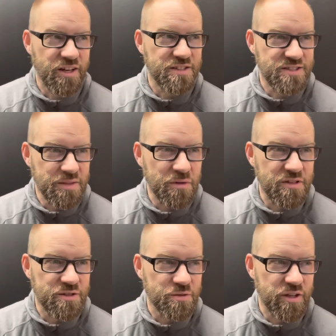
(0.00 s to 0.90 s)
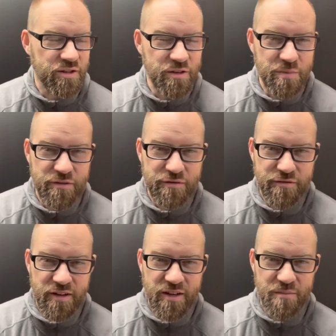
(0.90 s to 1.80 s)
are similar to a group
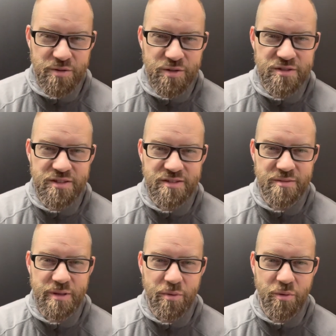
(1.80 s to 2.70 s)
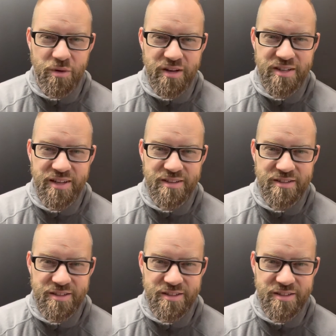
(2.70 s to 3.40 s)
of musical people working together.